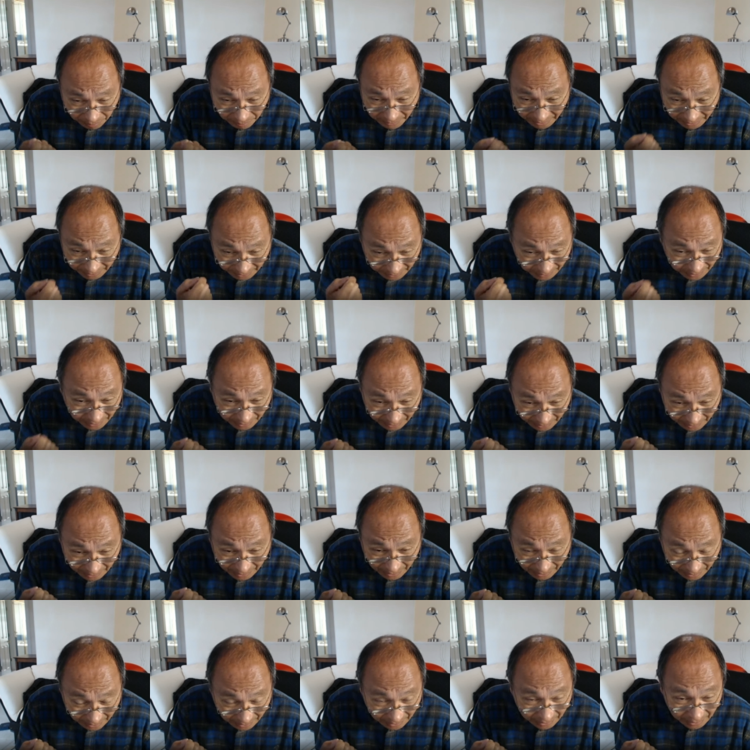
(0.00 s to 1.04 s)
and
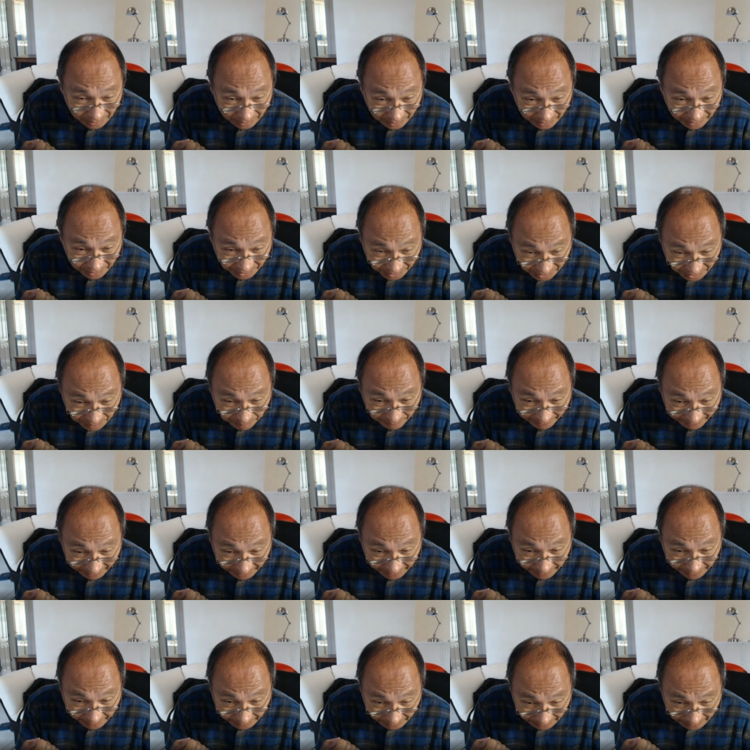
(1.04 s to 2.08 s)
and uh,
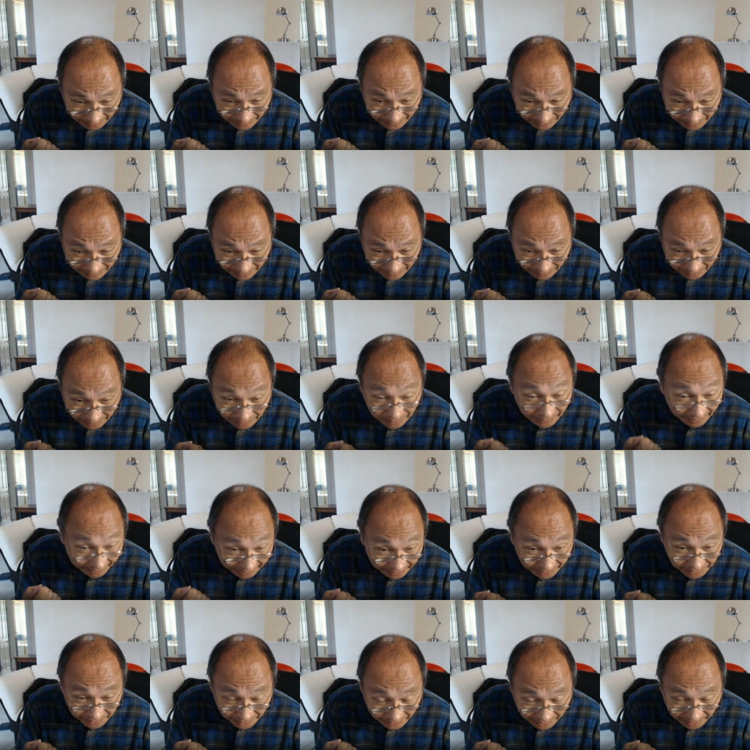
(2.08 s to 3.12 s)
Spain uh,
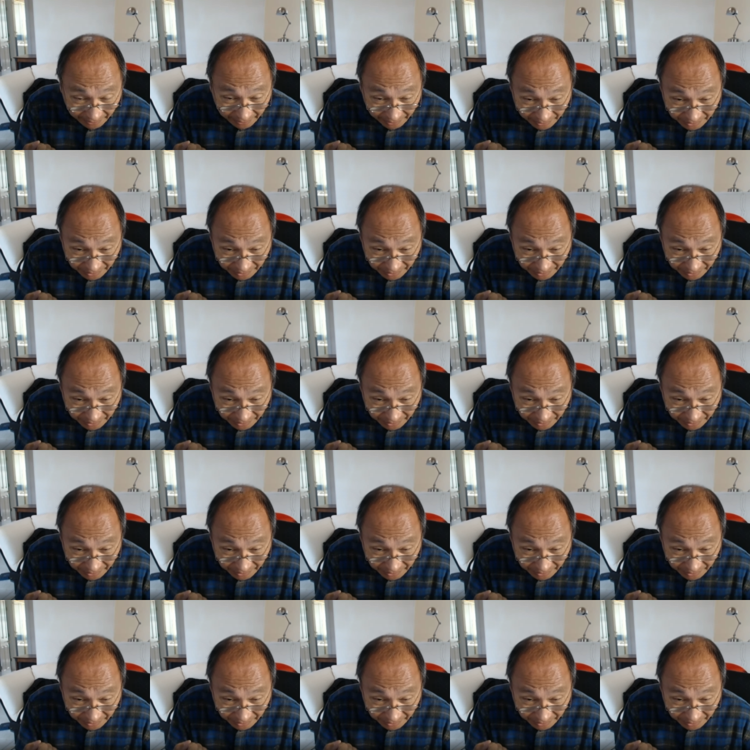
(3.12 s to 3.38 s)
and the United